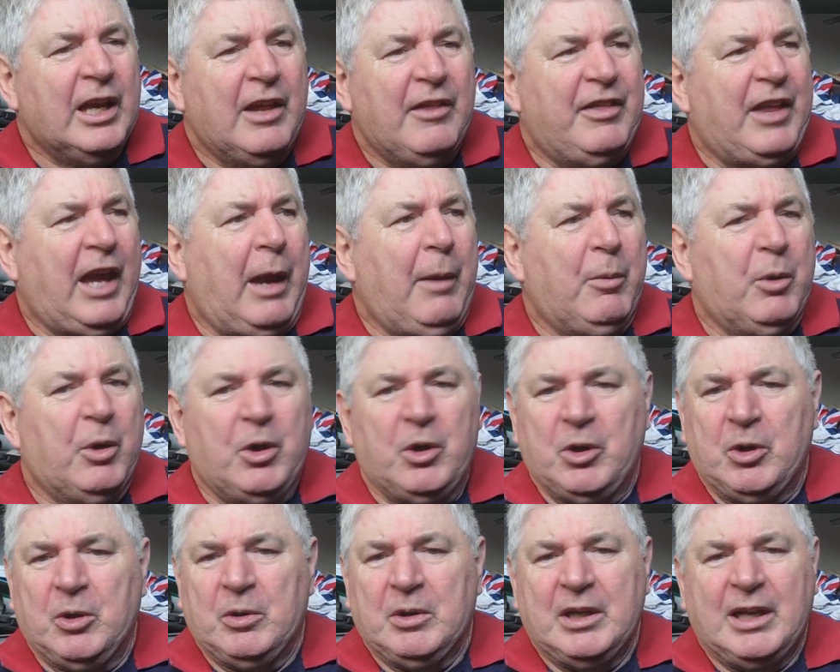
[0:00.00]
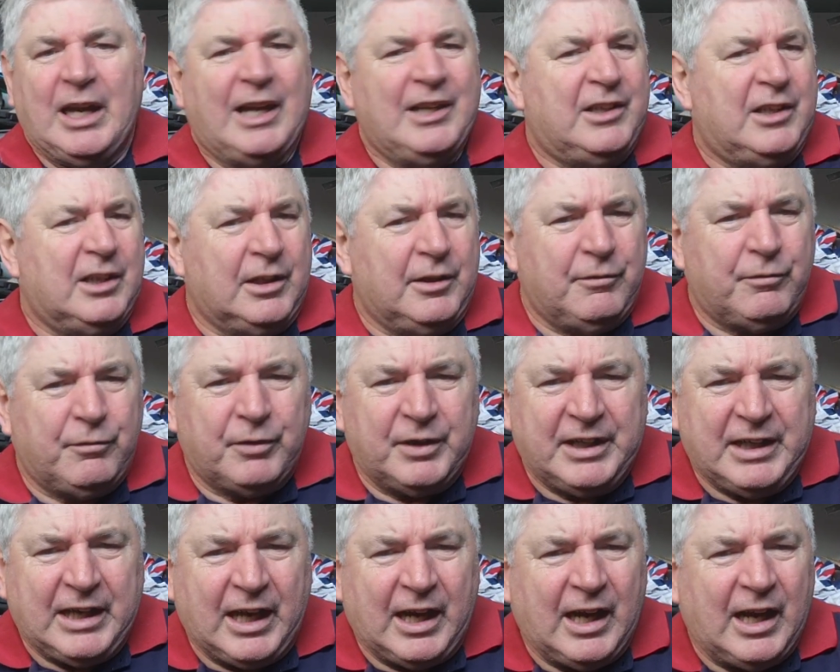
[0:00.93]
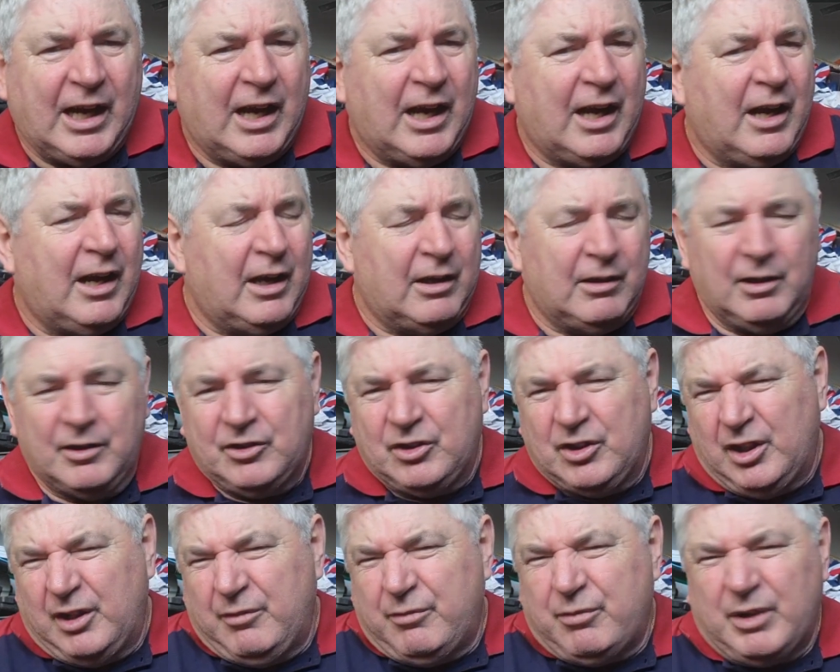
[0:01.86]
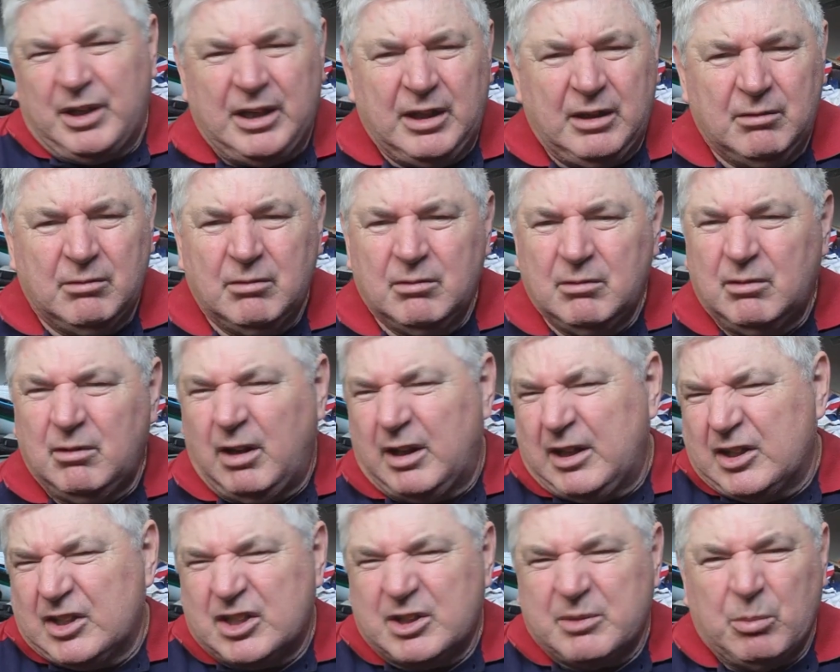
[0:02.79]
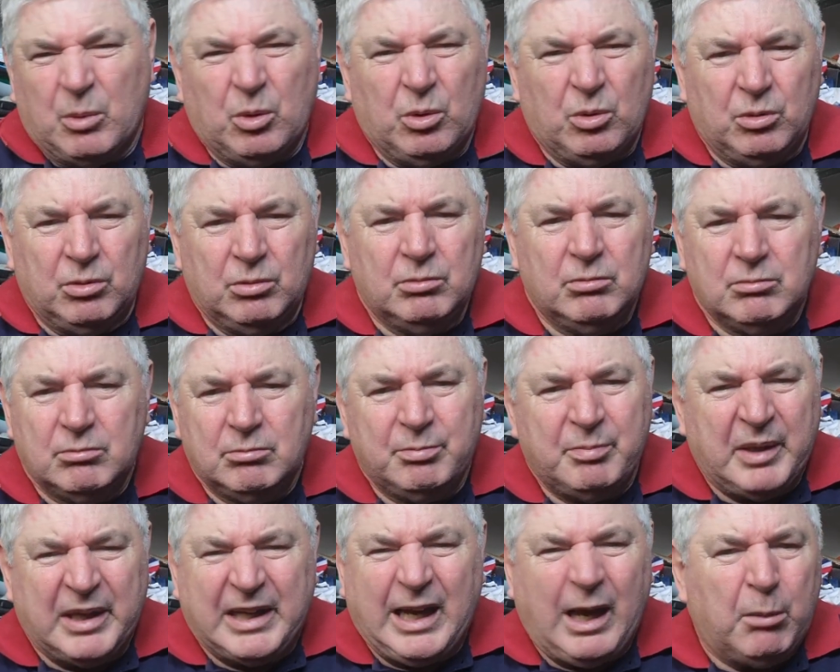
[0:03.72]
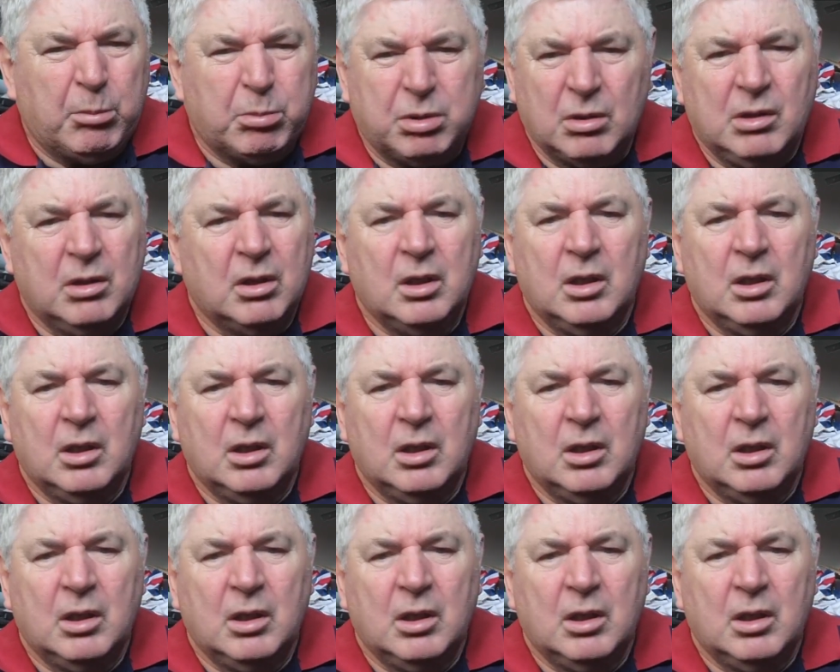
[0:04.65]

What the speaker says: they were a delivery car, like a small pickup